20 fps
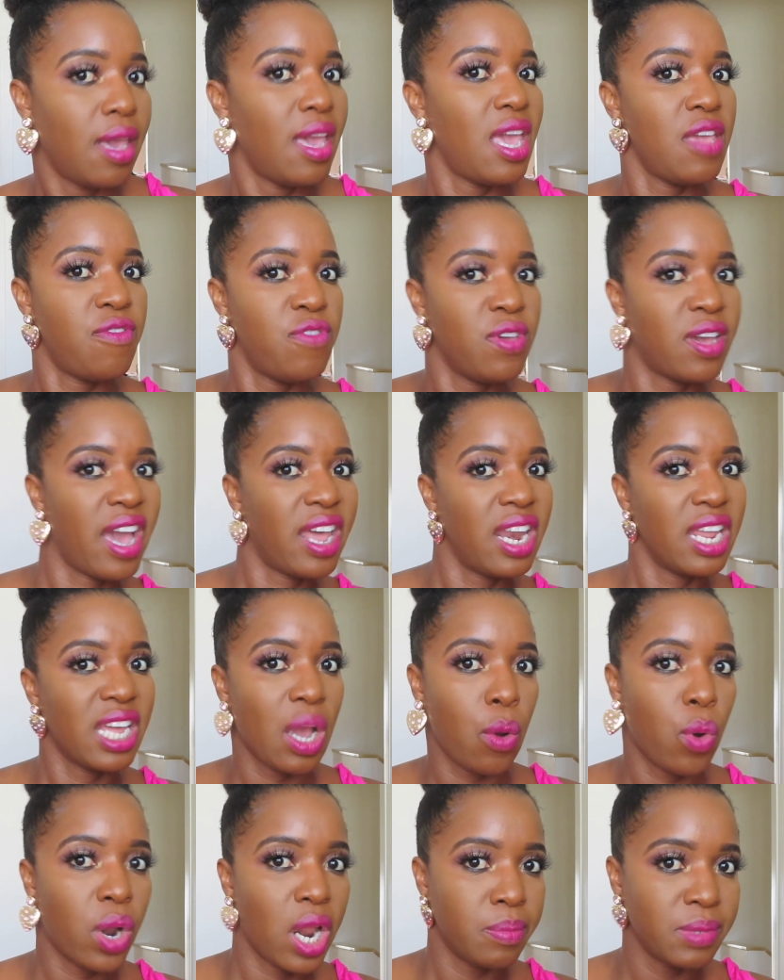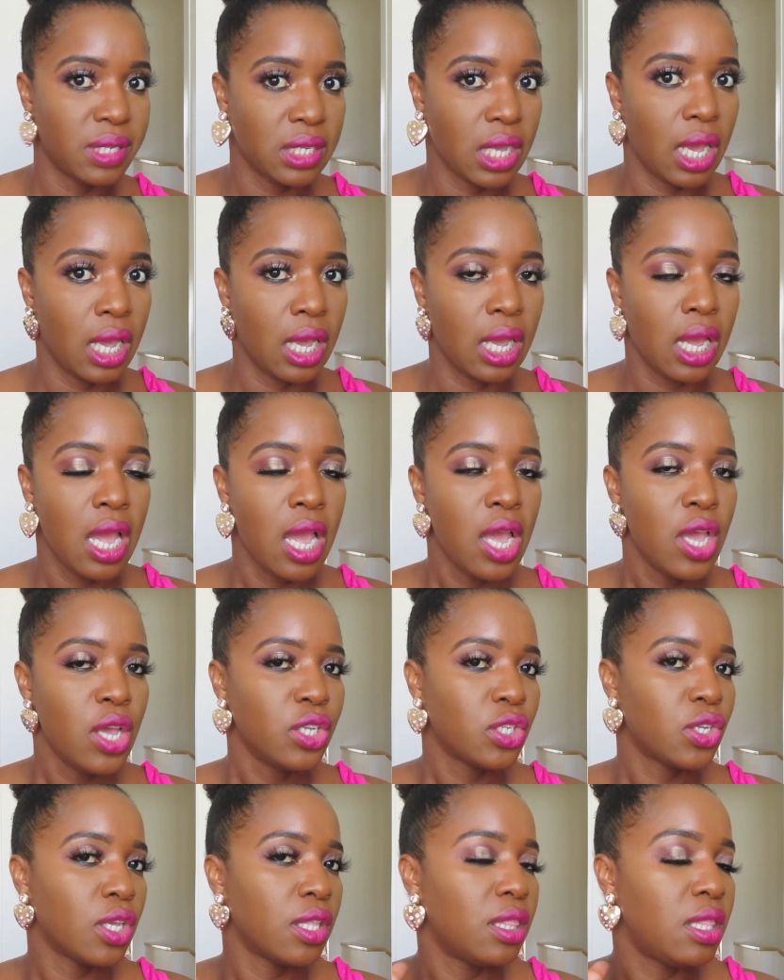if you kind of get what I'm saying.
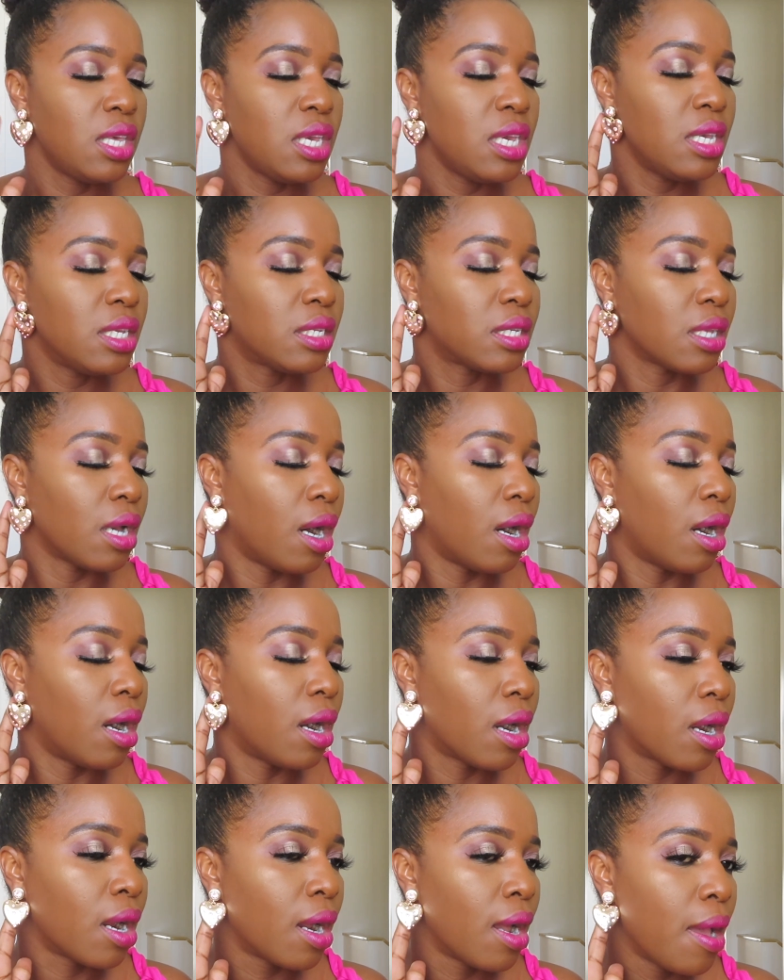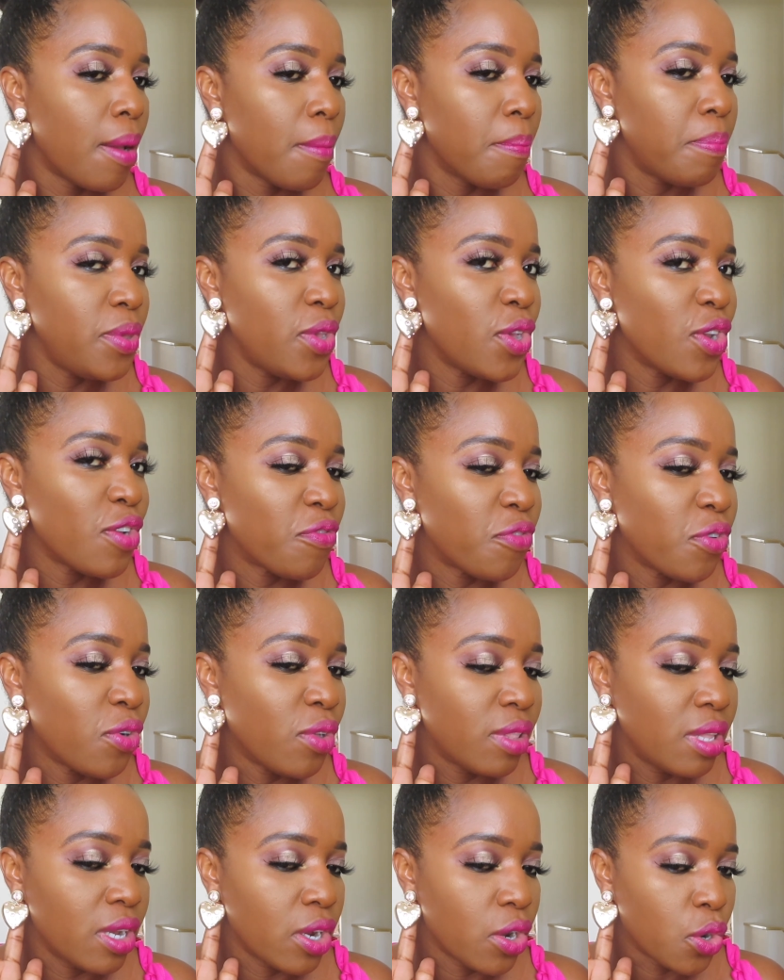So these are
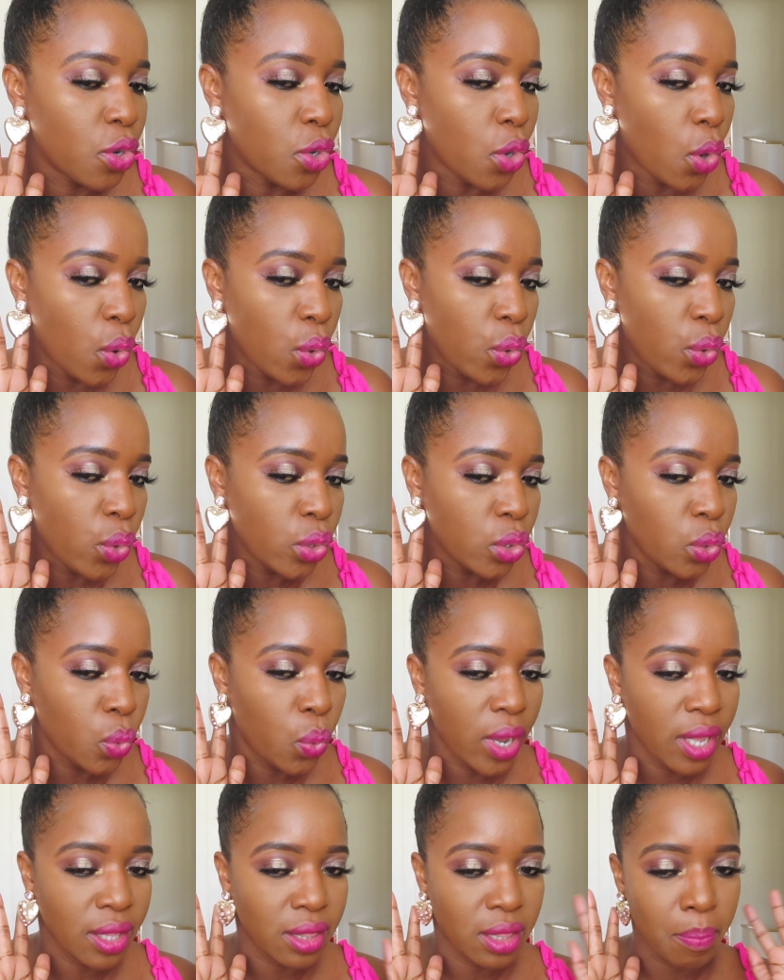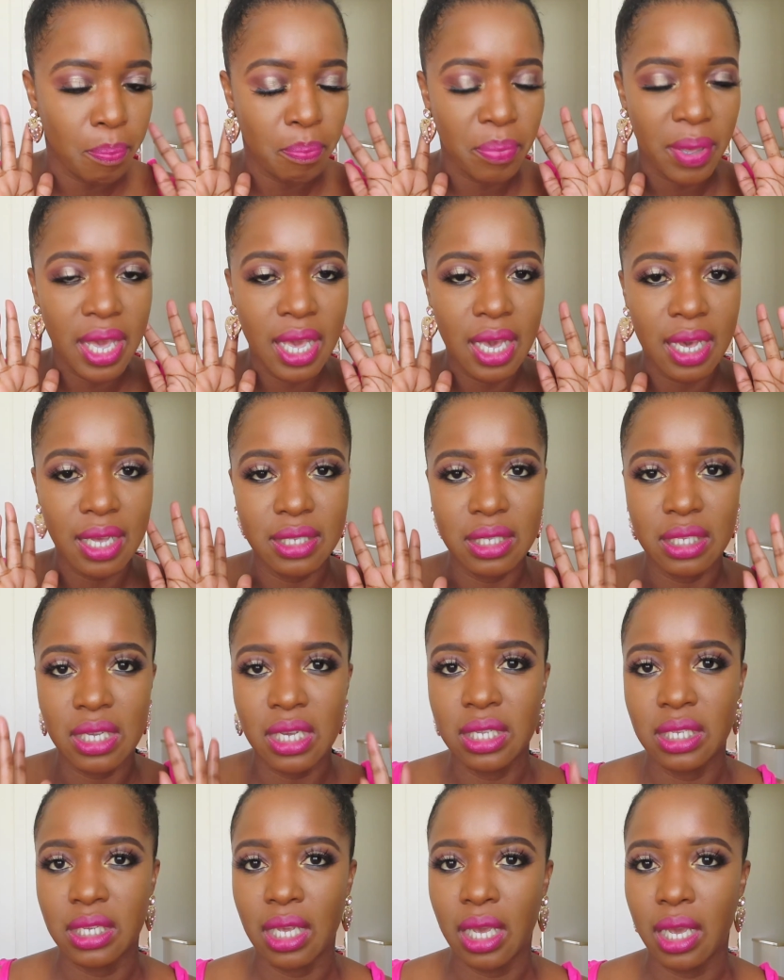beautiful. They're gold with the pink
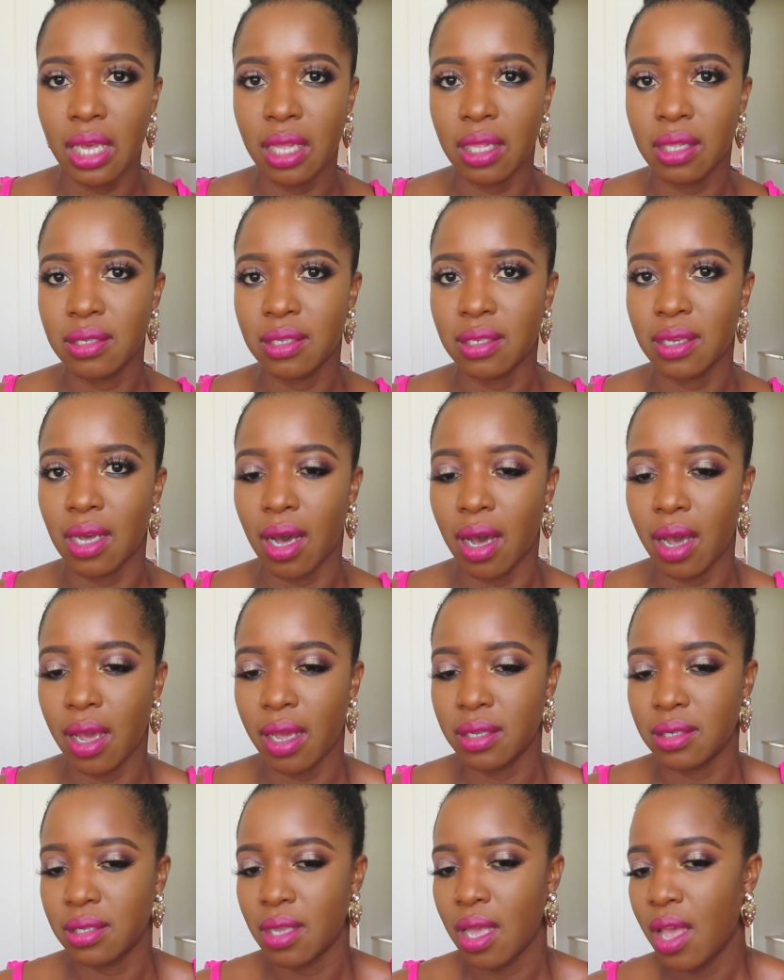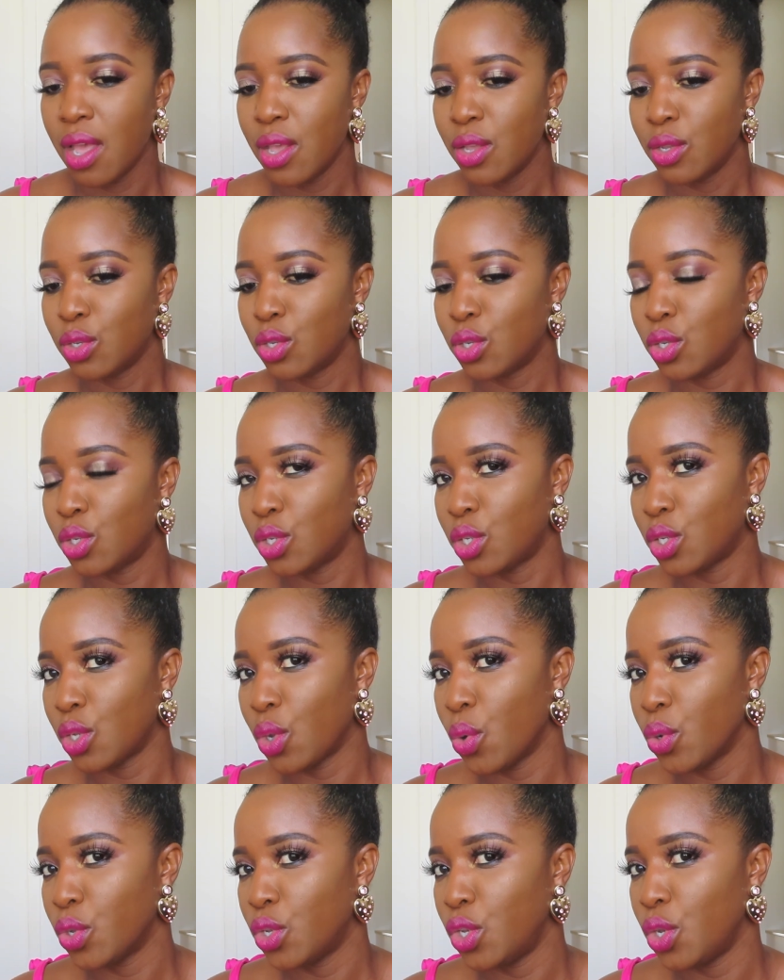details, guys.
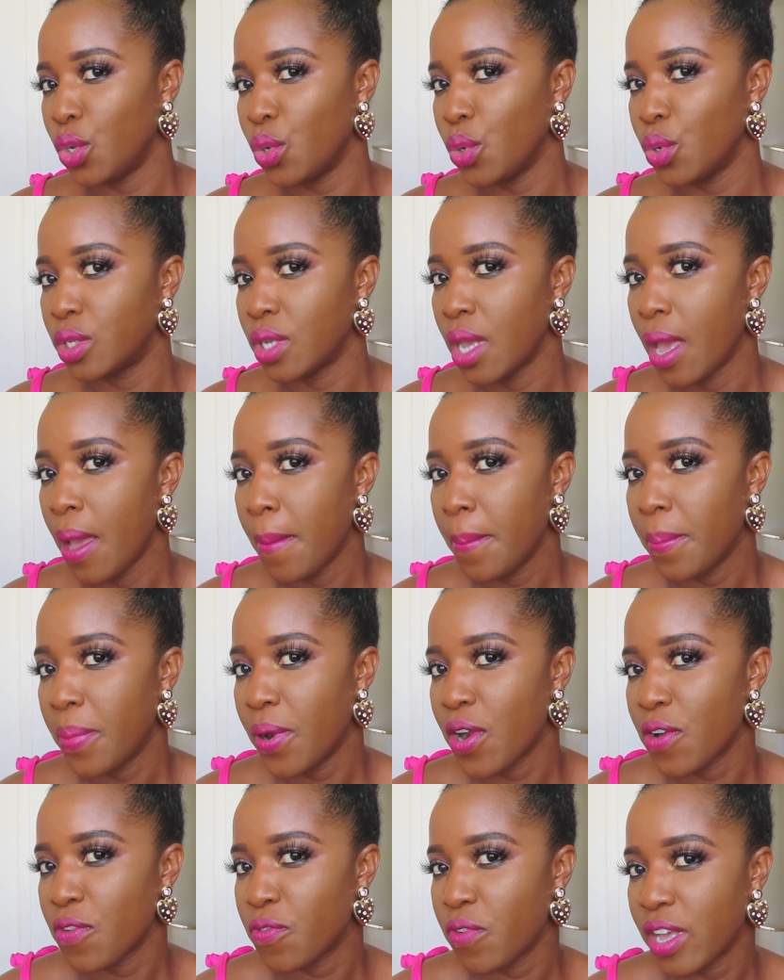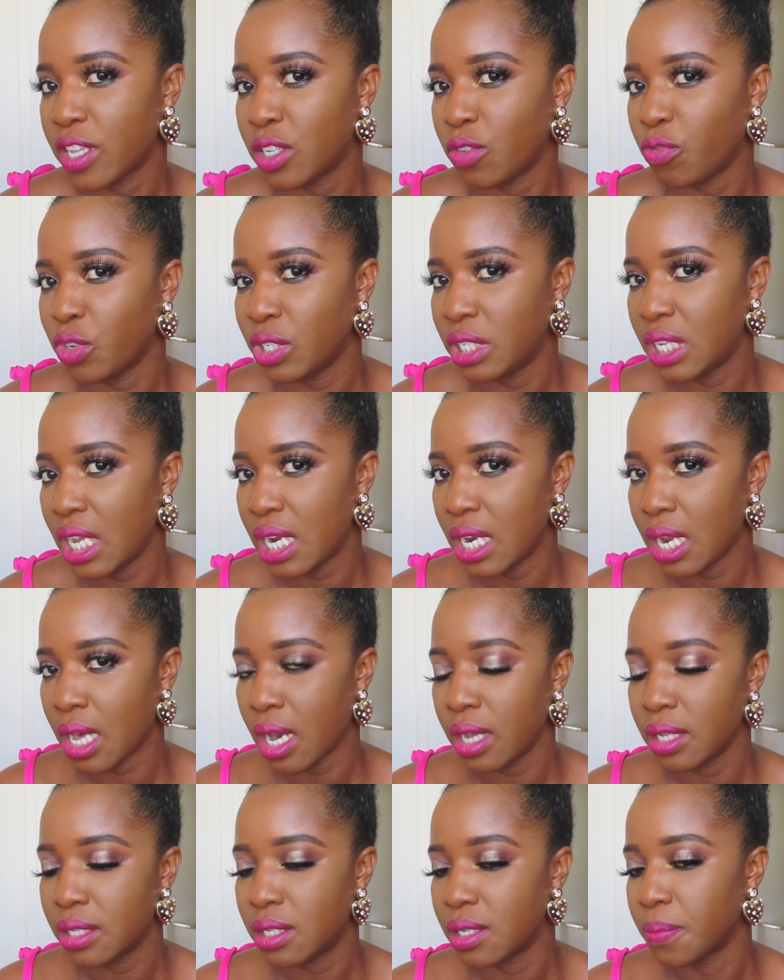So cute. Perfect for date
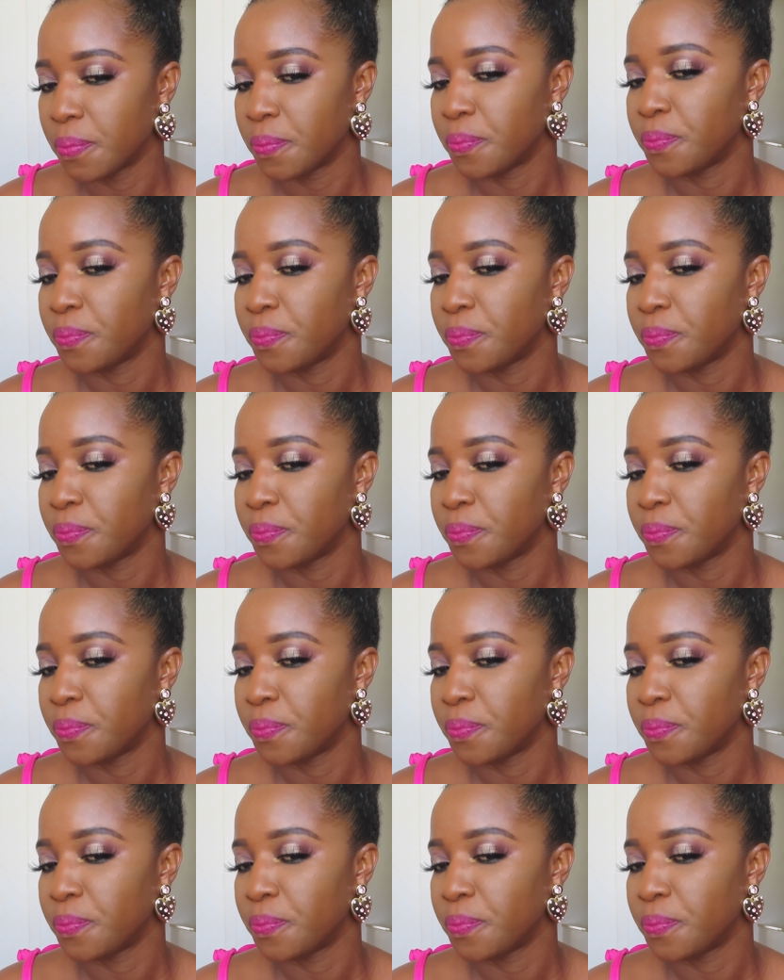night.